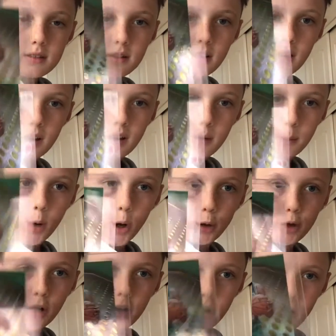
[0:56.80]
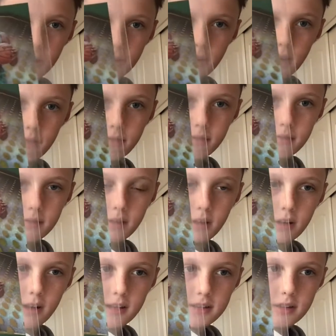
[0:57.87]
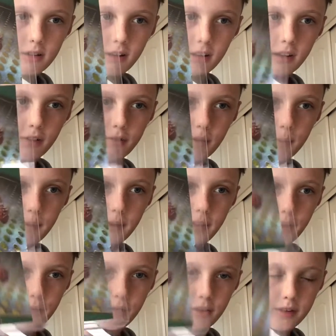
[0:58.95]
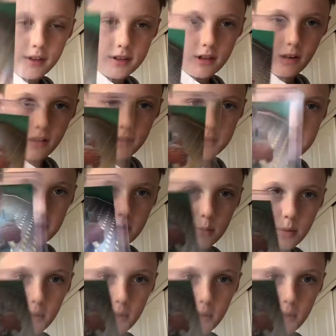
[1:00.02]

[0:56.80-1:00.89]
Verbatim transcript: um, on-card autograph. You guys know I love Romeo Langford. This card looks super